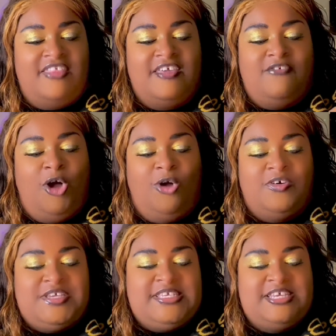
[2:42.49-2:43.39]
They've
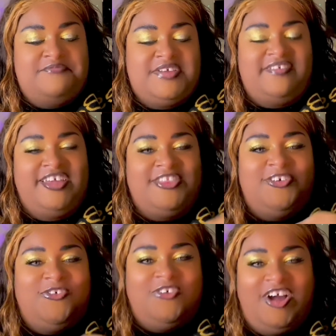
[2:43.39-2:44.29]
always sent me like the
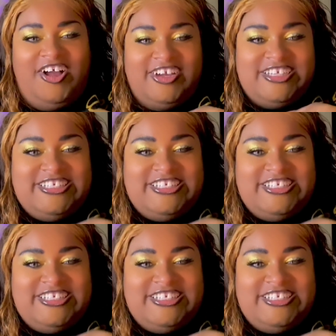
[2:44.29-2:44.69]
wrong